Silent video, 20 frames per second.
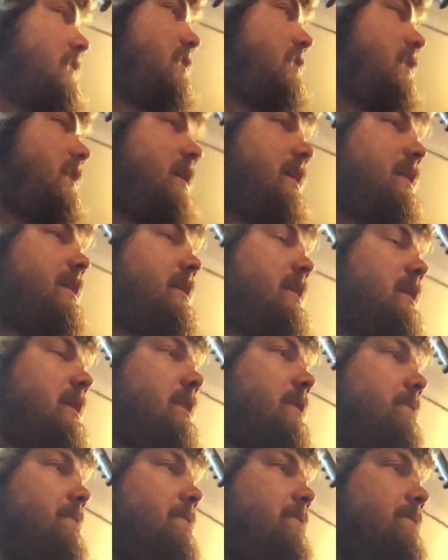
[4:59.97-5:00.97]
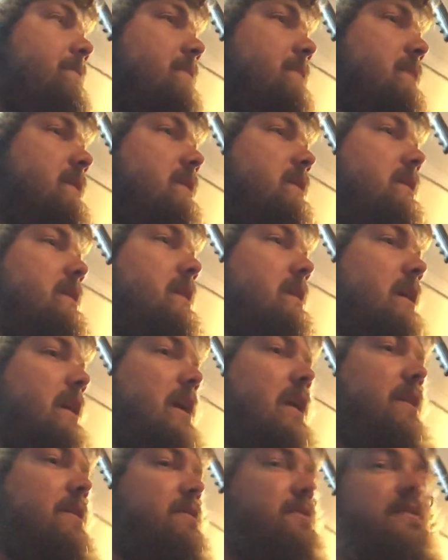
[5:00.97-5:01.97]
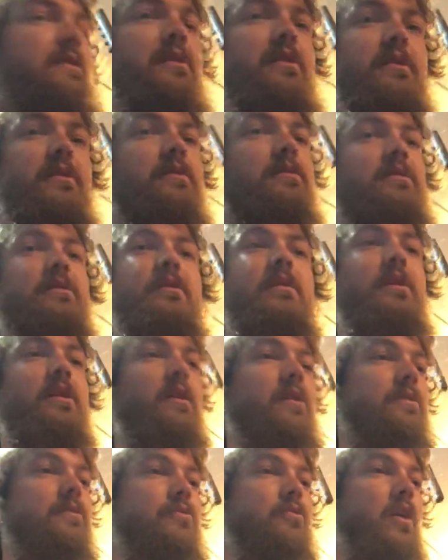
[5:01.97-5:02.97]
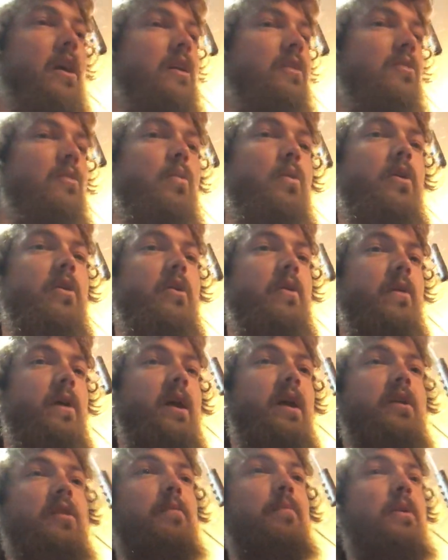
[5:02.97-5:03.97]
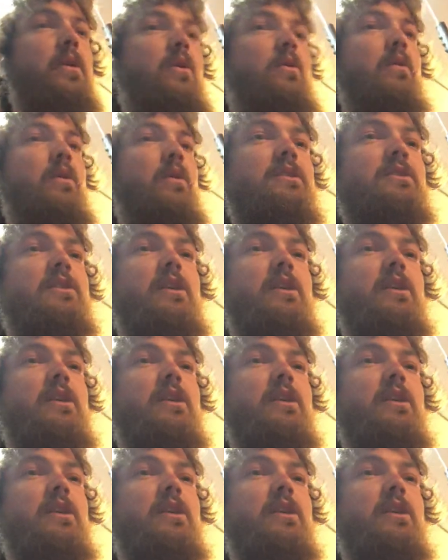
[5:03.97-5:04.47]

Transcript: and it drained the water right out of the boat.